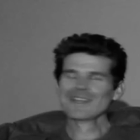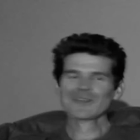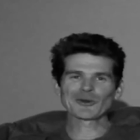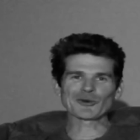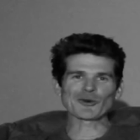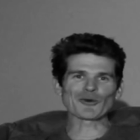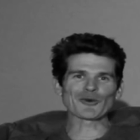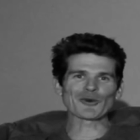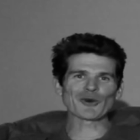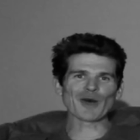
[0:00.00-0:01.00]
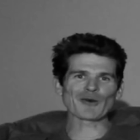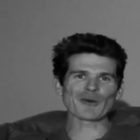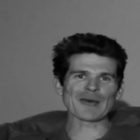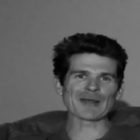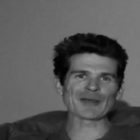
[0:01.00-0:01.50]
Do a raw food diet for
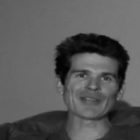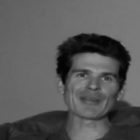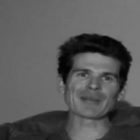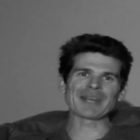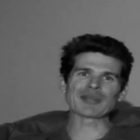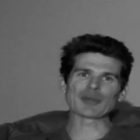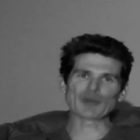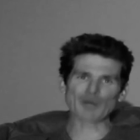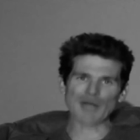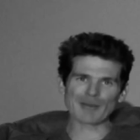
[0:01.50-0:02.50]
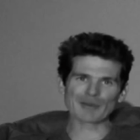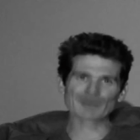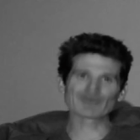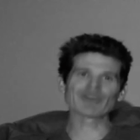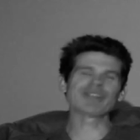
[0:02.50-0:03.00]
weight loss, then up eating
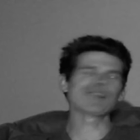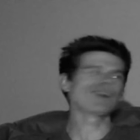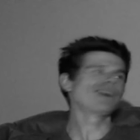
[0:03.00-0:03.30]
cucumbers for dinner.